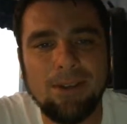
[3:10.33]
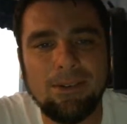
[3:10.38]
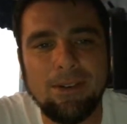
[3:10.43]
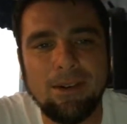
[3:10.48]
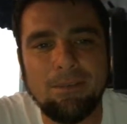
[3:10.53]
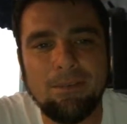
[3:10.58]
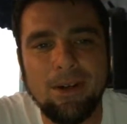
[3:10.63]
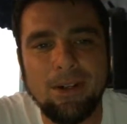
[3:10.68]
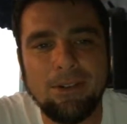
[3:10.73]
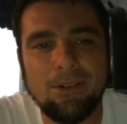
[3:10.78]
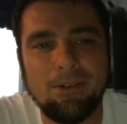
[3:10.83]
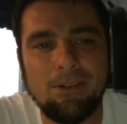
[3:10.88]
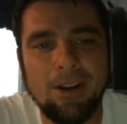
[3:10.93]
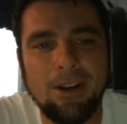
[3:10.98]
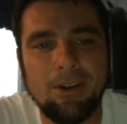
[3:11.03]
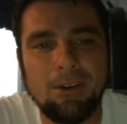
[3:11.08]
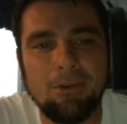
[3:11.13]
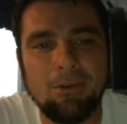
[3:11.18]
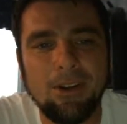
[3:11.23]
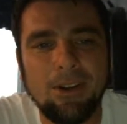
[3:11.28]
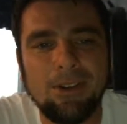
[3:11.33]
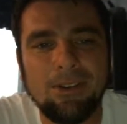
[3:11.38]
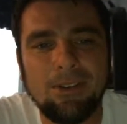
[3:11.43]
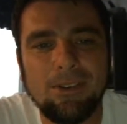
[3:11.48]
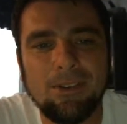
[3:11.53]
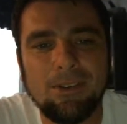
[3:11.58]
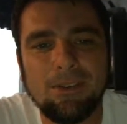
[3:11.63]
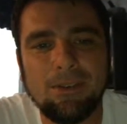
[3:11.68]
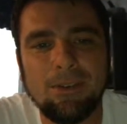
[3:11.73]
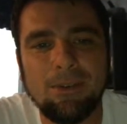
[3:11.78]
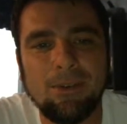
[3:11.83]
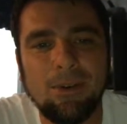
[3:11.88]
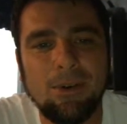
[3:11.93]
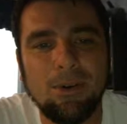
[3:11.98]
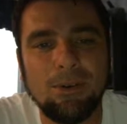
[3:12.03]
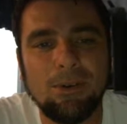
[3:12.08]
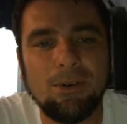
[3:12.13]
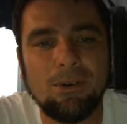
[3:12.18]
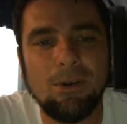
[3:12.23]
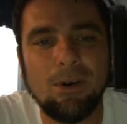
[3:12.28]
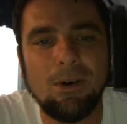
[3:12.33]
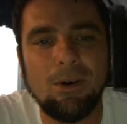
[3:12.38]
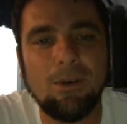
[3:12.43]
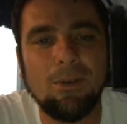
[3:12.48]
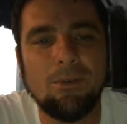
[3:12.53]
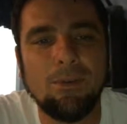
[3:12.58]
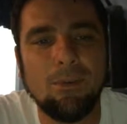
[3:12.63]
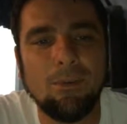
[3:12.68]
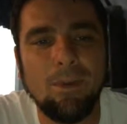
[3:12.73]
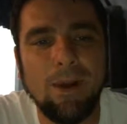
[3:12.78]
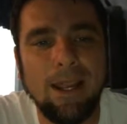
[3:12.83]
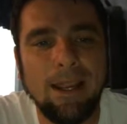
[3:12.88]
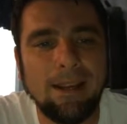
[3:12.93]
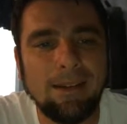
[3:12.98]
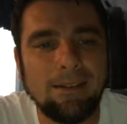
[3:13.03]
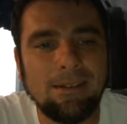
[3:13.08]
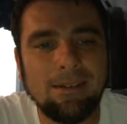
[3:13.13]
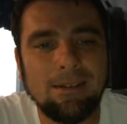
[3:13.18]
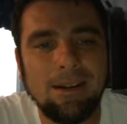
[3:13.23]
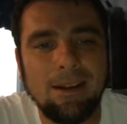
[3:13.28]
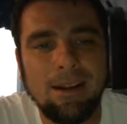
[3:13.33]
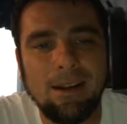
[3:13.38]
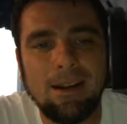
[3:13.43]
is a much greater risk to those who are overweight.